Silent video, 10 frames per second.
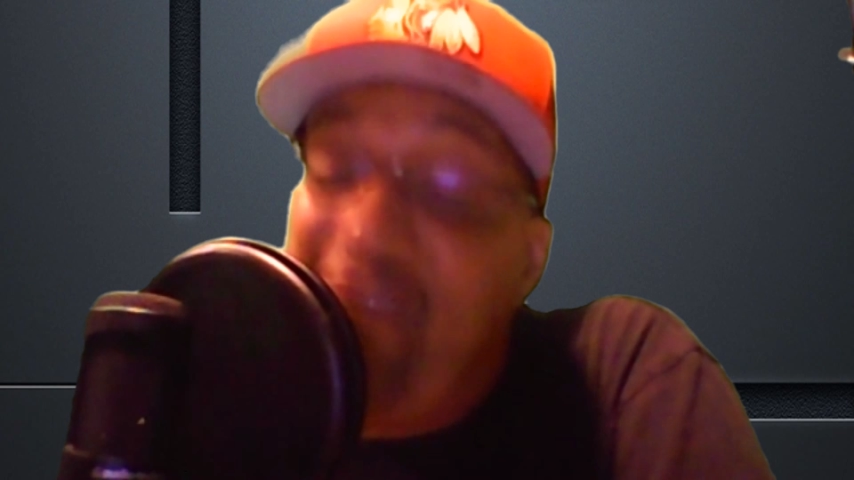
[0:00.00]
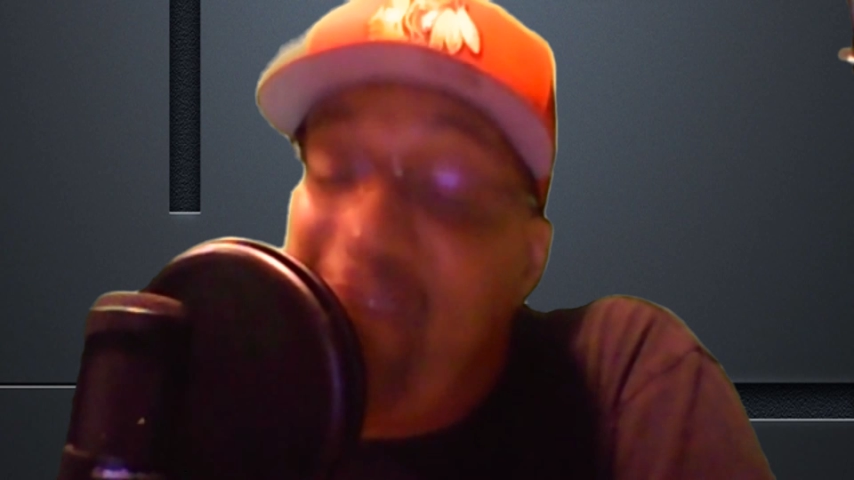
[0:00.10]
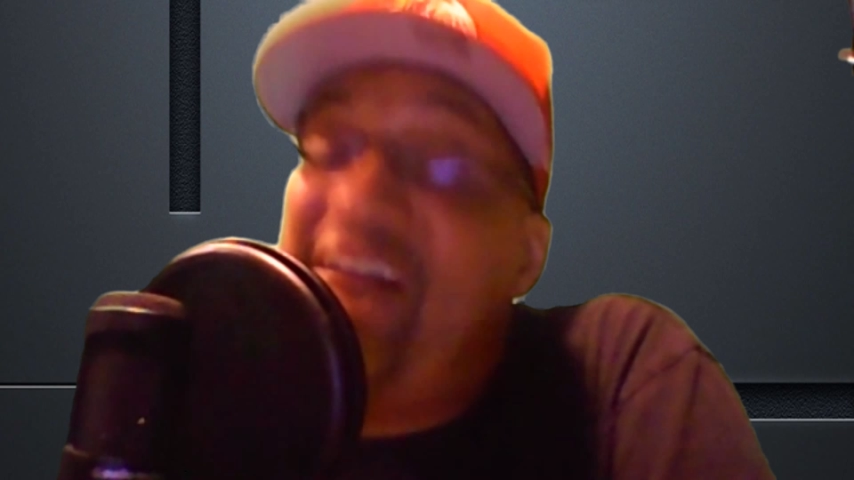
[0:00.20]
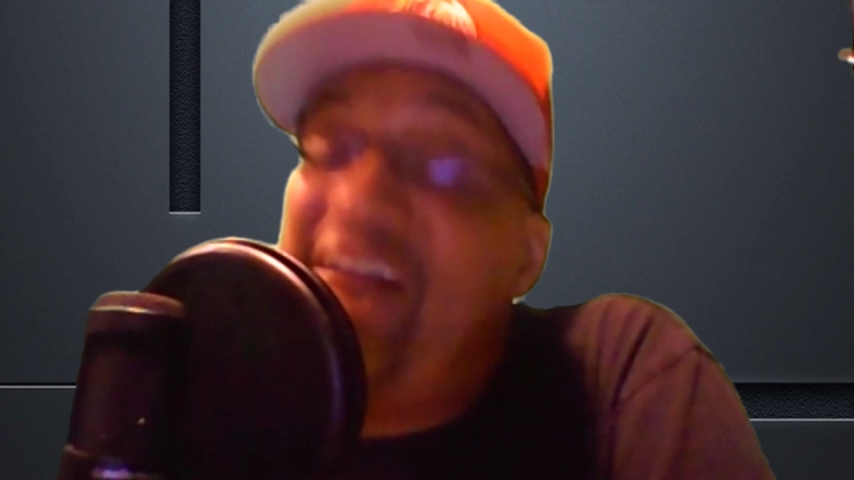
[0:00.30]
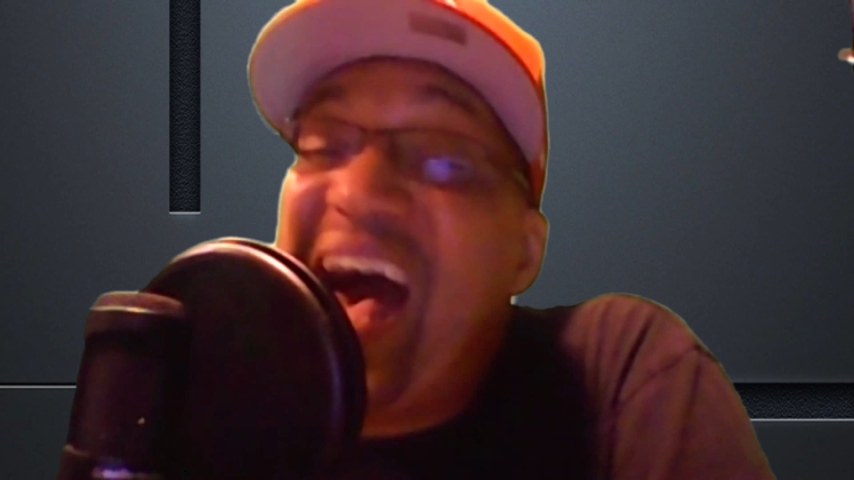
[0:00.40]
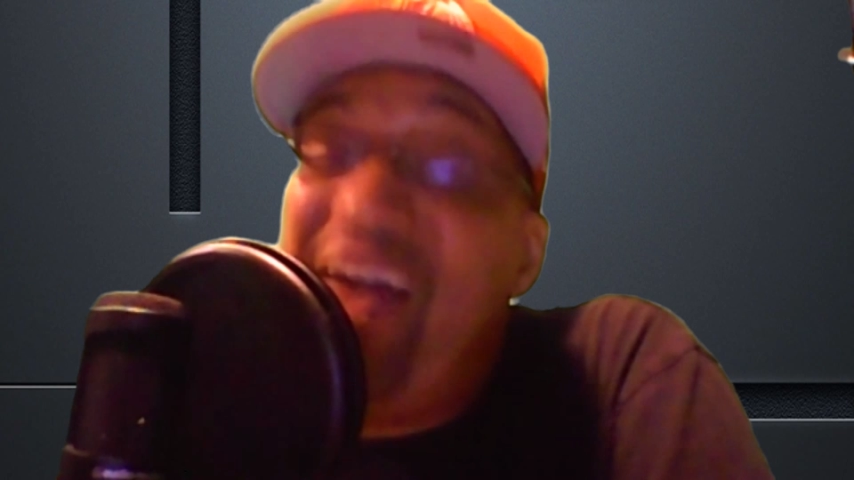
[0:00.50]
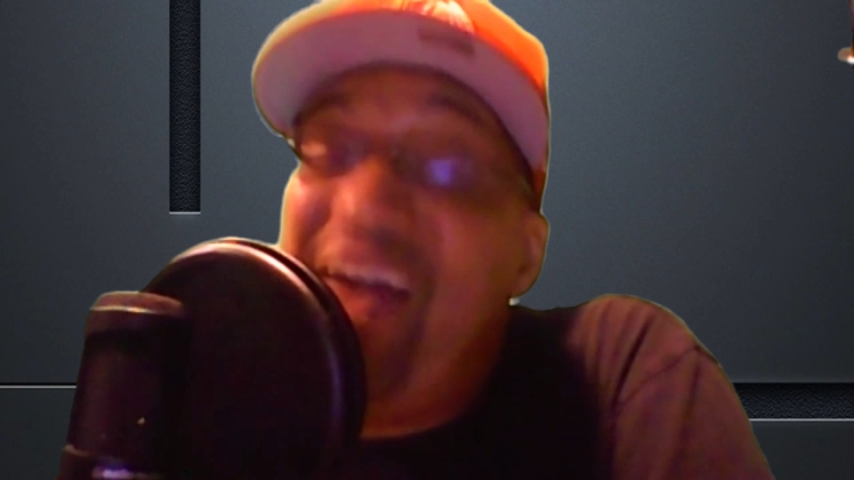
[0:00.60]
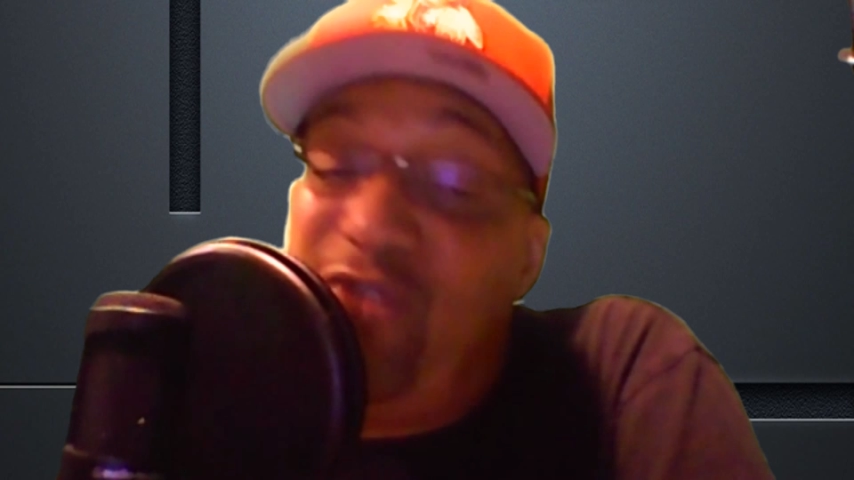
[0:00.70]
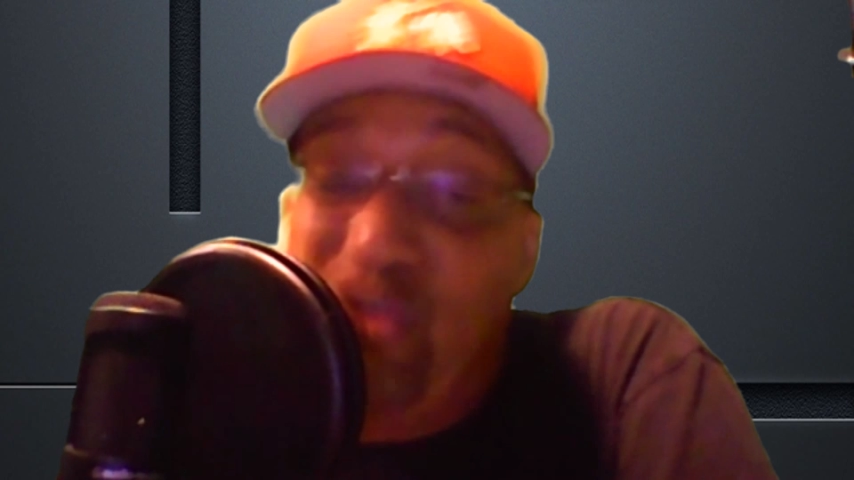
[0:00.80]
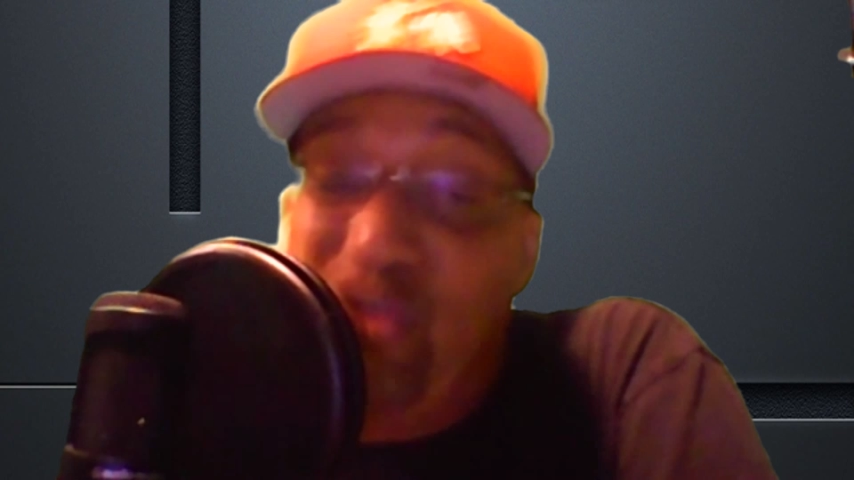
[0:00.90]
Five
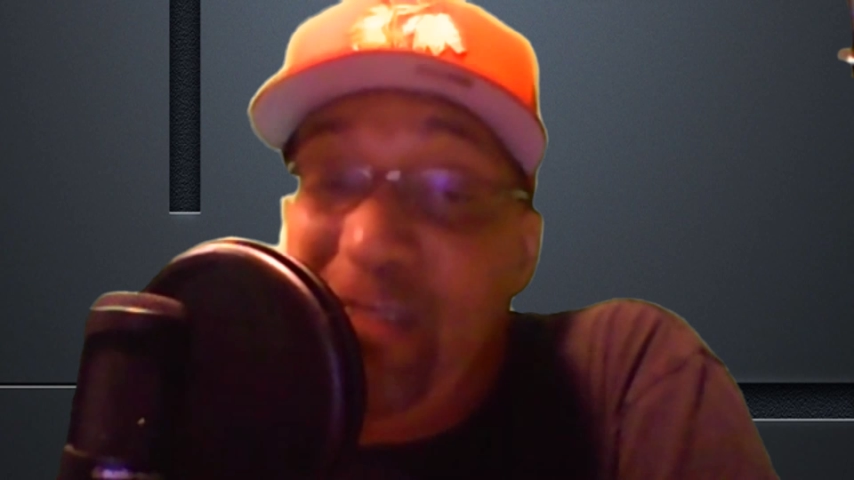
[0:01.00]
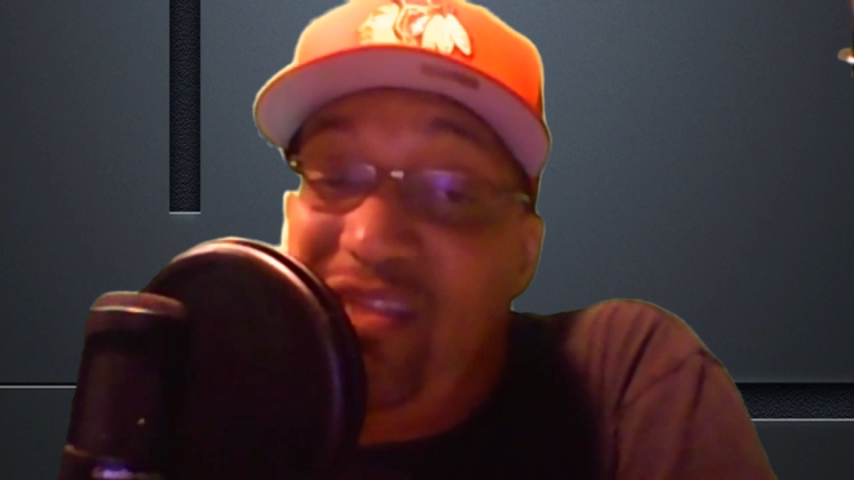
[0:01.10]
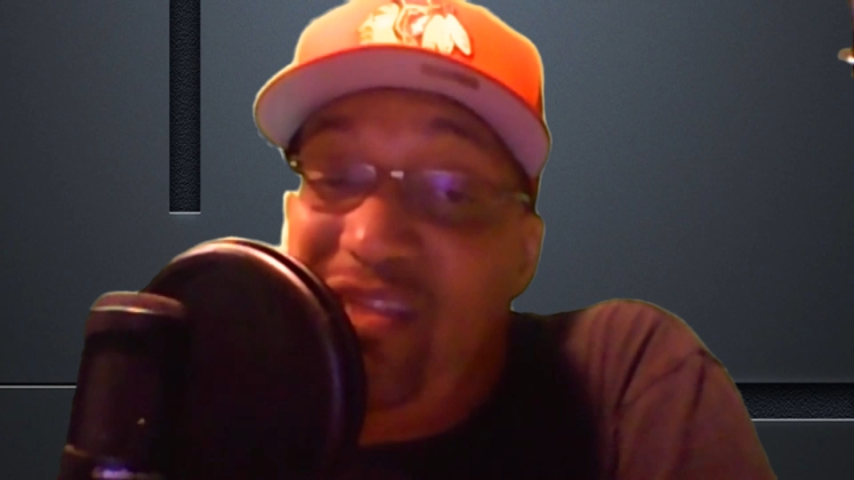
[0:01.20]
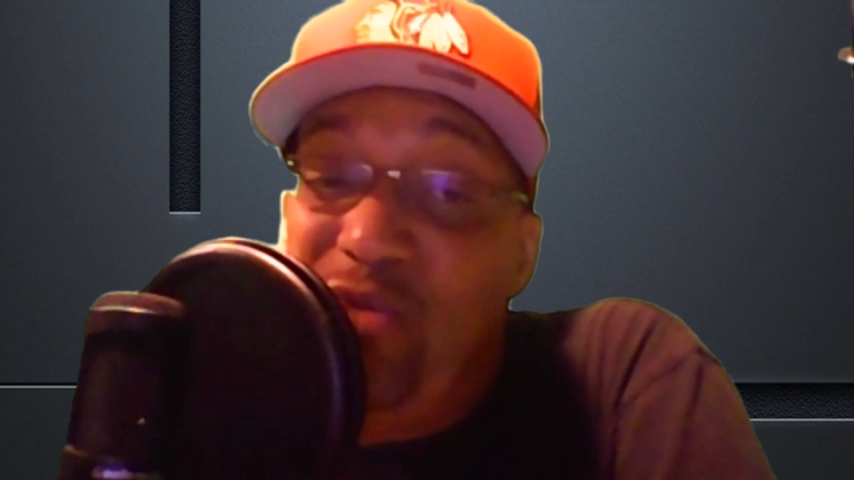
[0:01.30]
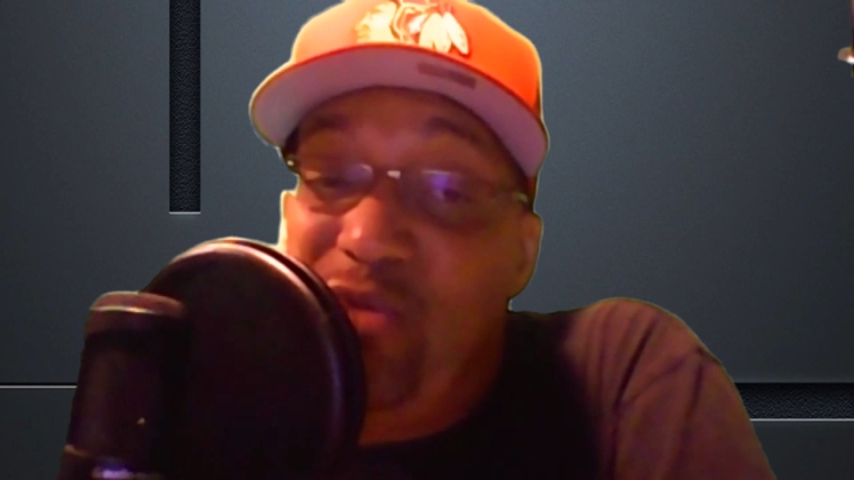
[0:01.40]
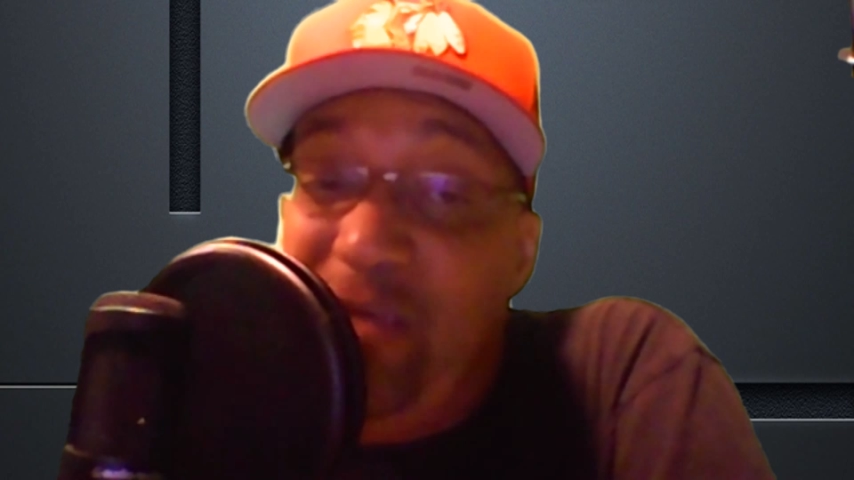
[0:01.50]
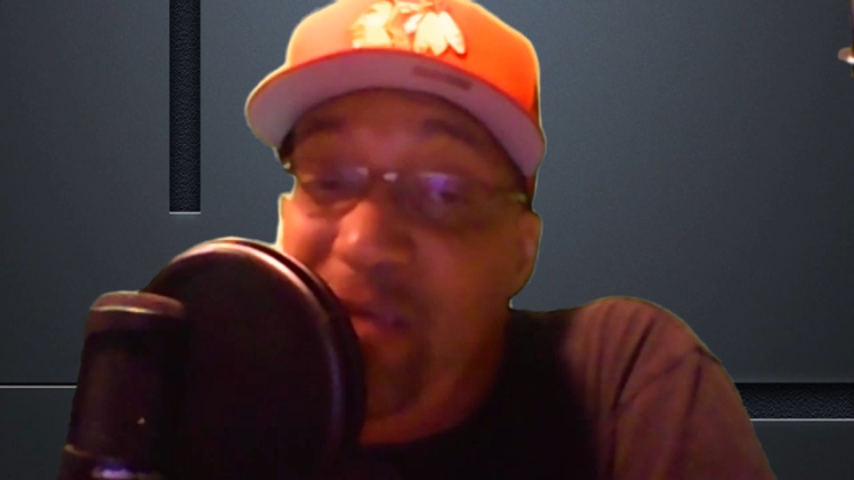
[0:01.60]
for 23.